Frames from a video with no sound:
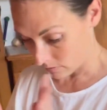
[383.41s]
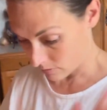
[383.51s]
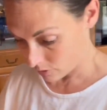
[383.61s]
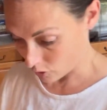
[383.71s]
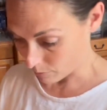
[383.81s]

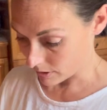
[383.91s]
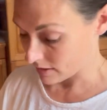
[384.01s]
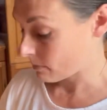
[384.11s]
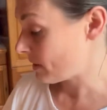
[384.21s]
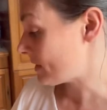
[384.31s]
Super
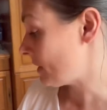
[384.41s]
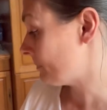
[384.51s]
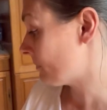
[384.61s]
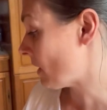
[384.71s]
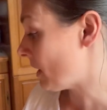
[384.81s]
easy peasy.
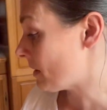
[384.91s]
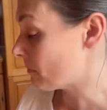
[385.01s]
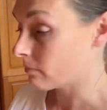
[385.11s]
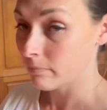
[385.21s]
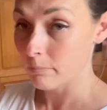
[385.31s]

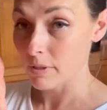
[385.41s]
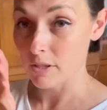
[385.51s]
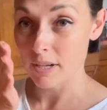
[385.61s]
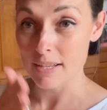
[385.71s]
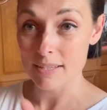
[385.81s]
But they're
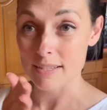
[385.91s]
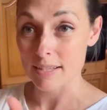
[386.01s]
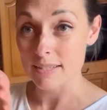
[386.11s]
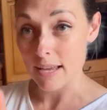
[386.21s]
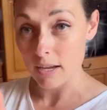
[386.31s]
nice because they
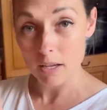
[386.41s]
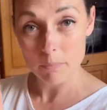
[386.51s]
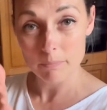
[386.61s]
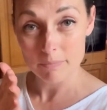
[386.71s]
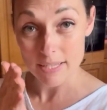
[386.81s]
stack
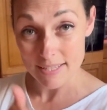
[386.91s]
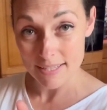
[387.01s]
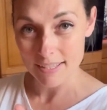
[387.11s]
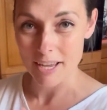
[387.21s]
up easy.